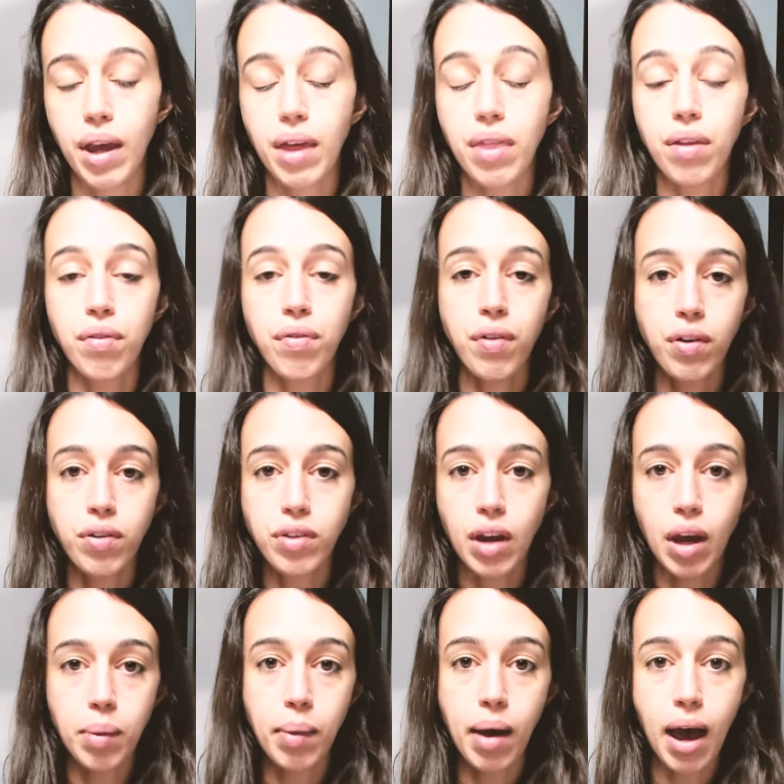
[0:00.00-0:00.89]
And the
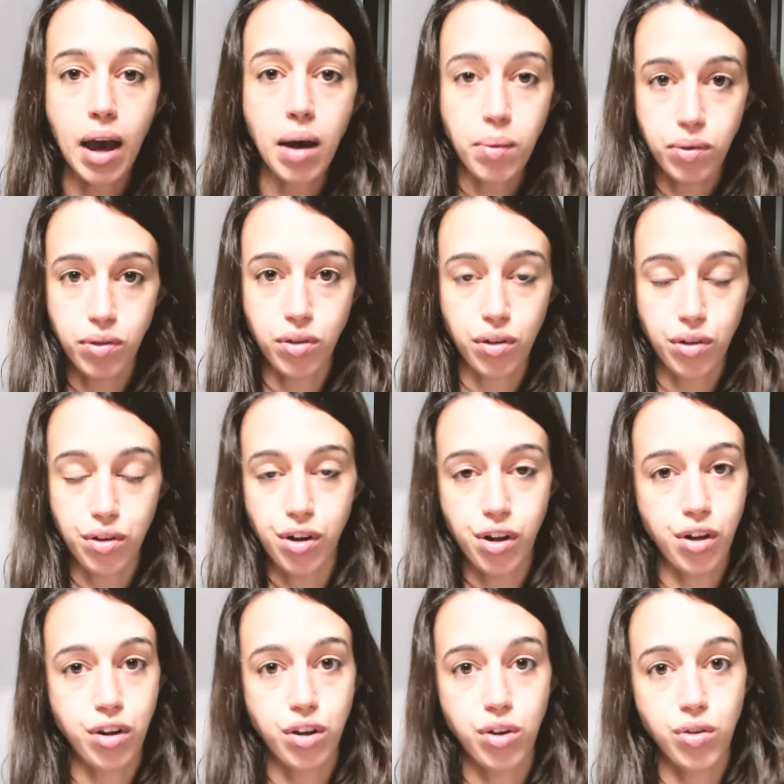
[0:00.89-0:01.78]
first time I was
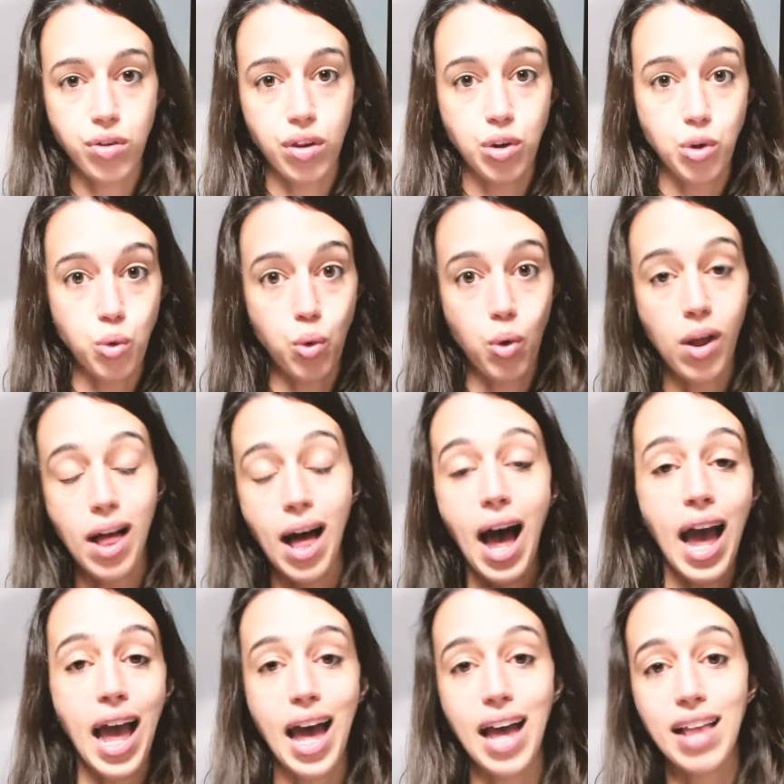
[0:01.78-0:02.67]
learning to use the tool,
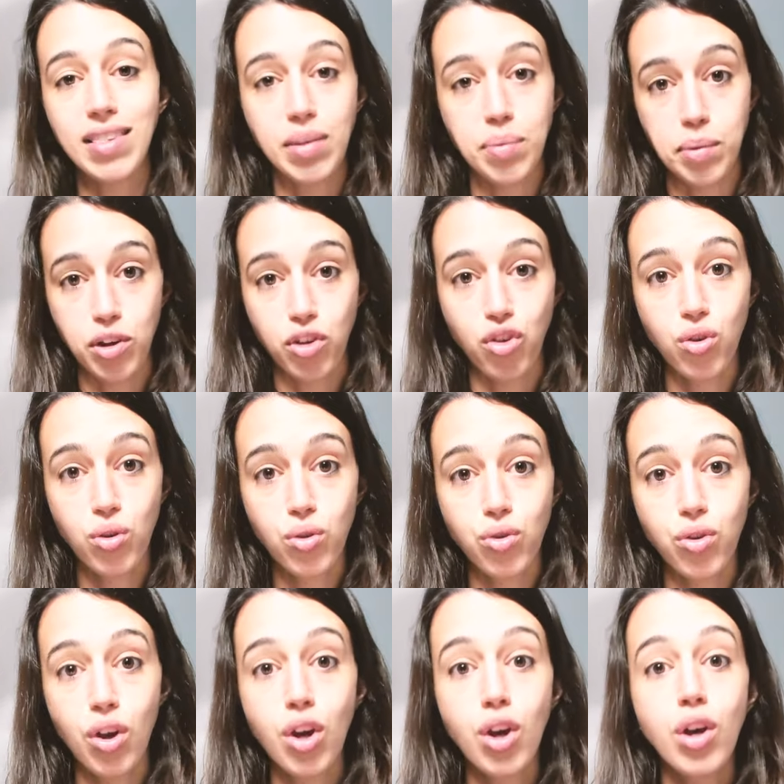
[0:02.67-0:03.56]
I had some
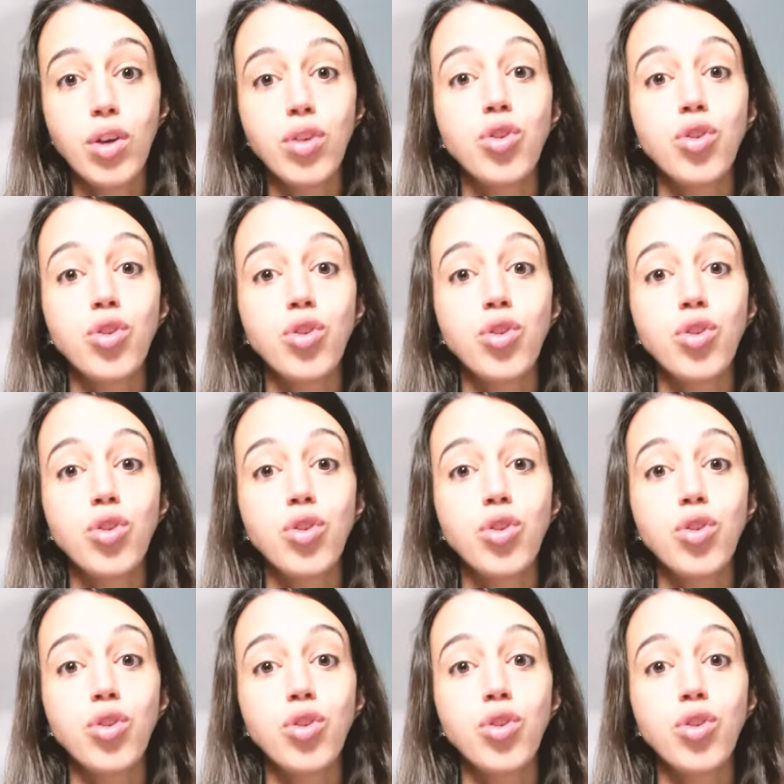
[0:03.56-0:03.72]
issues.